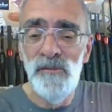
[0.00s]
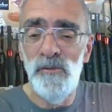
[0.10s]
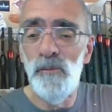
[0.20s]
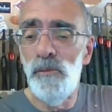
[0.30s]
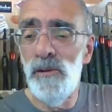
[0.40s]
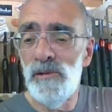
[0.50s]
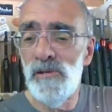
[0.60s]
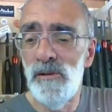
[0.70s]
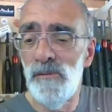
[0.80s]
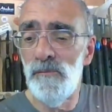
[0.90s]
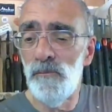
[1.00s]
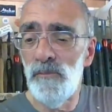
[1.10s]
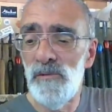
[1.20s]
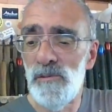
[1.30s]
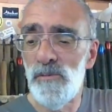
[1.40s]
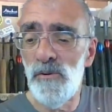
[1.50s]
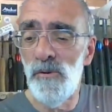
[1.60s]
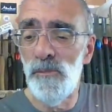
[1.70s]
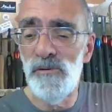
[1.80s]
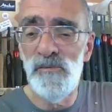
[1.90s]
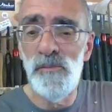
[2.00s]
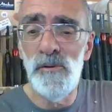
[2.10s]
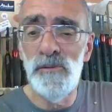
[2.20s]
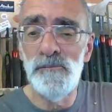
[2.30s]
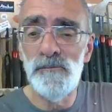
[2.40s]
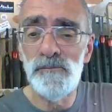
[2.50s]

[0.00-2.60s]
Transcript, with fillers: from being um, subscribers of mine.